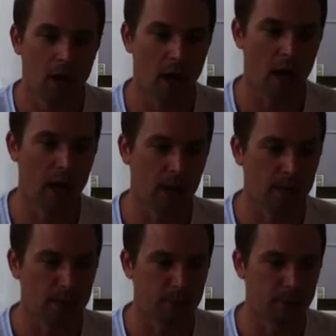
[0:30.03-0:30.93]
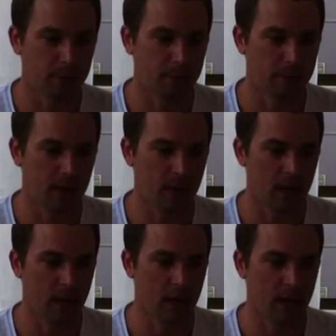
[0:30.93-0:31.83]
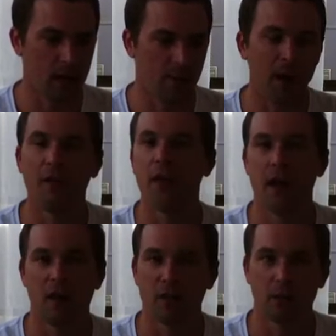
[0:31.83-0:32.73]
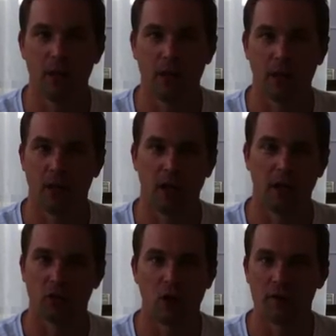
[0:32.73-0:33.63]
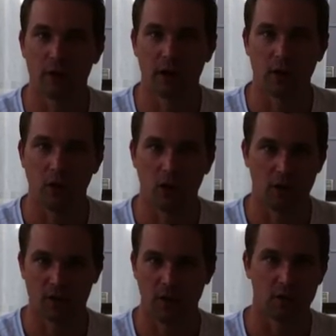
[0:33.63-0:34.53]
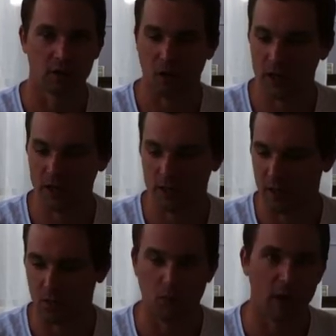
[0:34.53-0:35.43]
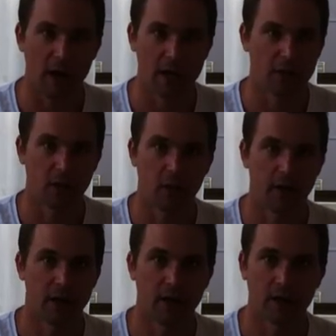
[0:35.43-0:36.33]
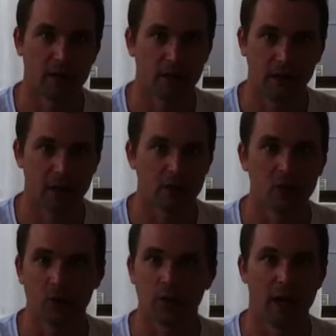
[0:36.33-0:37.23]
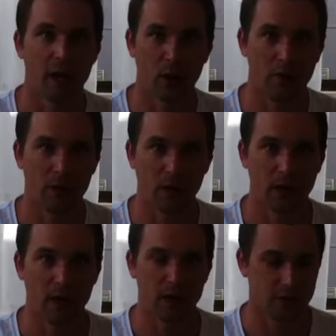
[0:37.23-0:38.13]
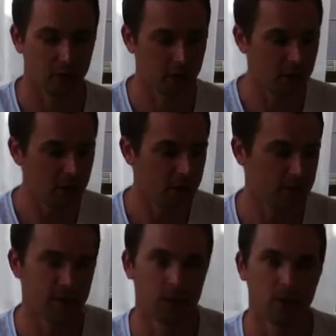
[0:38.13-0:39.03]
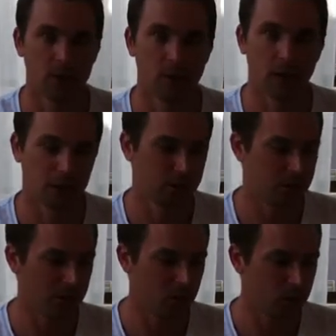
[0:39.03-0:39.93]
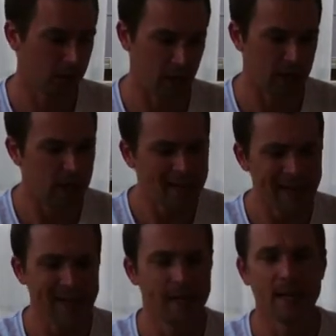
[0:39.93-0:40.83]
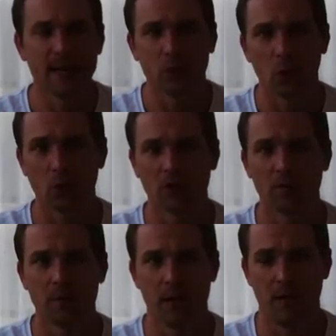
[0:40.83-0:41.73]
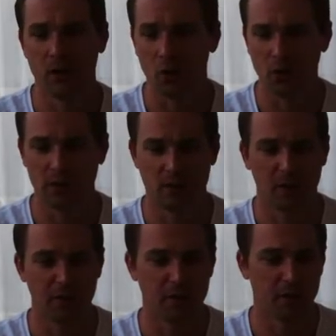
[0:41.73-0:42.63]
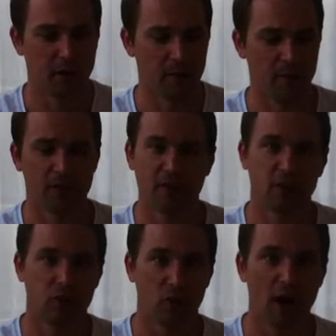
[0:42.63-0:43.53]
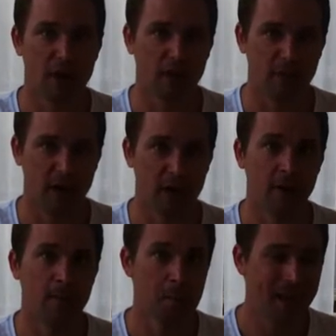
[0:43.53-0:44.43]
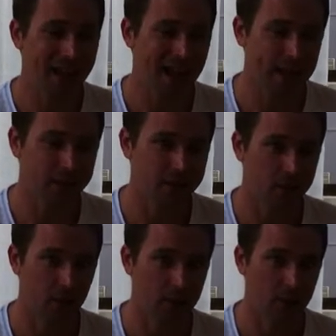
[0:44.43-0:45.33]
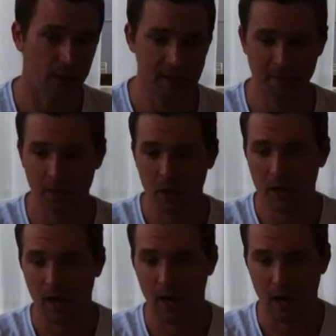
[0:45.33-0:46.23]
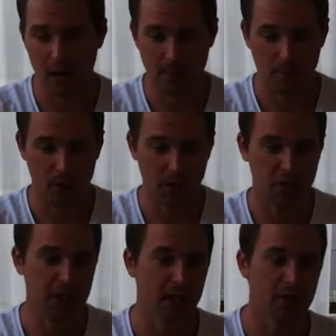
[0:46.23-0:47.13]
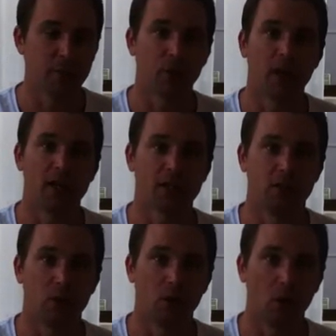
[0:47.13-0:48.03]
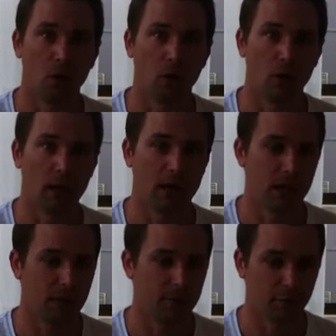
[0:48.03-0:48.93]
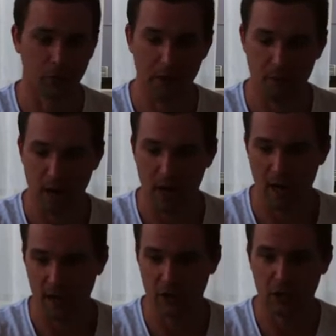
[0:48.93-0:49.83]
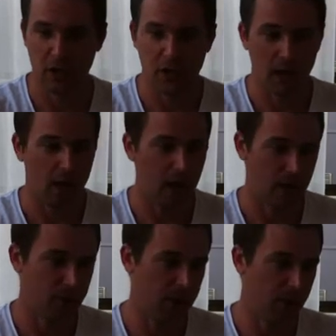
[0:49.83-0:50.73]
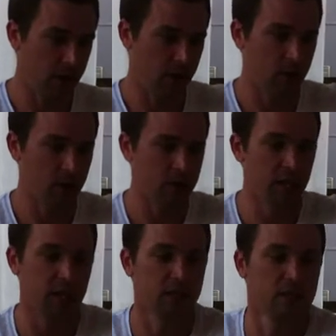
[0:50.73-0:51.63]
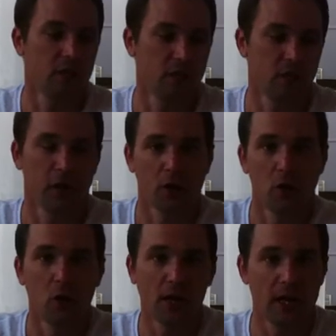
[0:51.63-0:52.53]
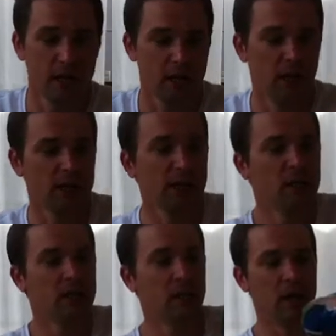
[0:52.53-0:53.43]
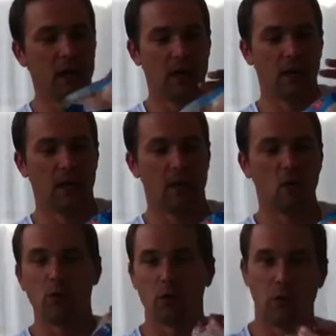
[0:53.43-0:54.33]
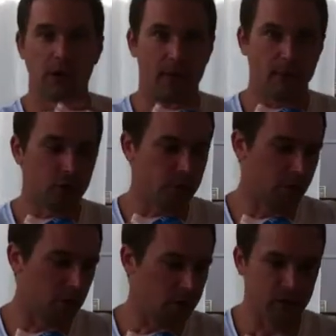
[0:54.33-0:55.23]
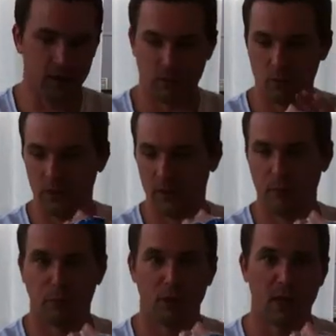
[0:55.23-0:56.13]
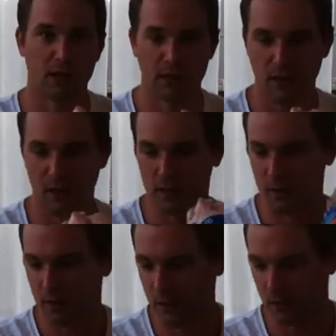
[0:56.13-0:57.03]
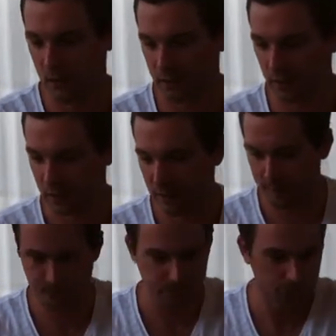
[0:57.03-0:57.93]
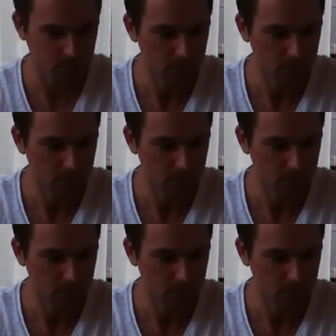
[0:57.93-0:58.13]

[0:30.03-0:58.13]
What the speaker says: But they're everywhere. I drive around a lot, I see the signs, it's like the rage, you know, they're getting screwed out of everywhere, so they're selling to the public to make more money. It is awesome meat. All this stuff in front of me is either grass-fed, Angus type beef, the chicken breasts are all free range, the chickens that are going to cook here are all non-chemically processed when they're plucked and gutted and things like that.